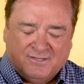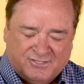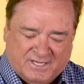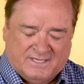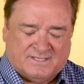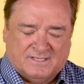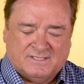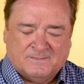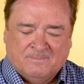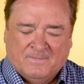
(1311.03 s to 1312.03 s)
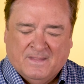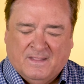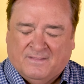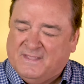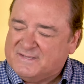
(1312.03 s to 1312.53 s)
Jesus.
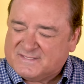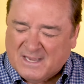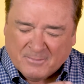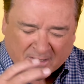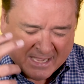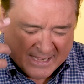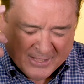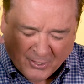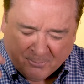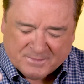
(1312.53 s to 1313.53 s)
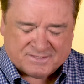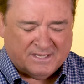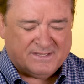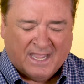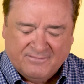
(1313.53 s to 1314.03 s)
This summer, God, help us
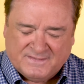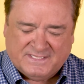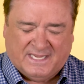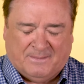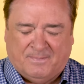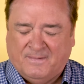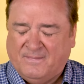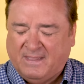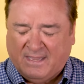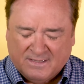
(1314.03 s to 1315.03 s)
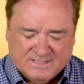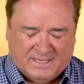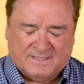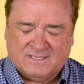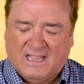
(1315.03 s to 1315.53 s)
to dive deep
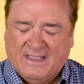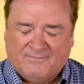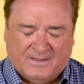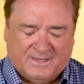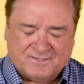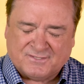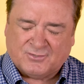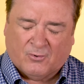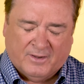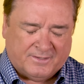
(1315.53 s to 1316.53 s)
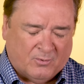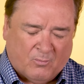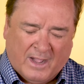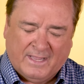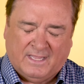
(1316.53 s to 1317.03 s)
into his life, into his story, into
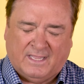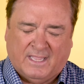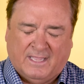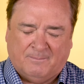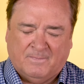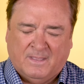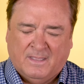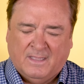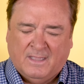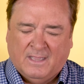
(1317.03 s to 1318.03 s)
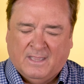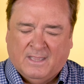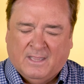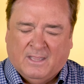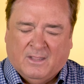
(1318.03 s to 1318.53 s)
why he came.
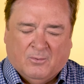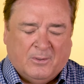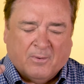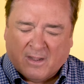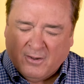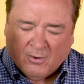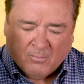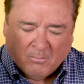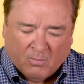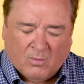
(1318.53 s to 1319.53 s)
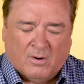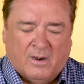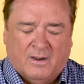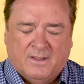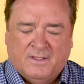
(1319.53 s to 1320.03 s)
We want to know
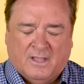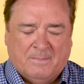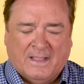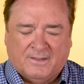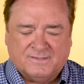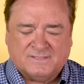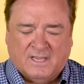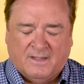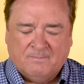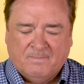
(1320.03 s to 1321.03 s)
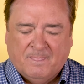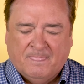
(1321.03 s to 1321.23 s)
more about your Son.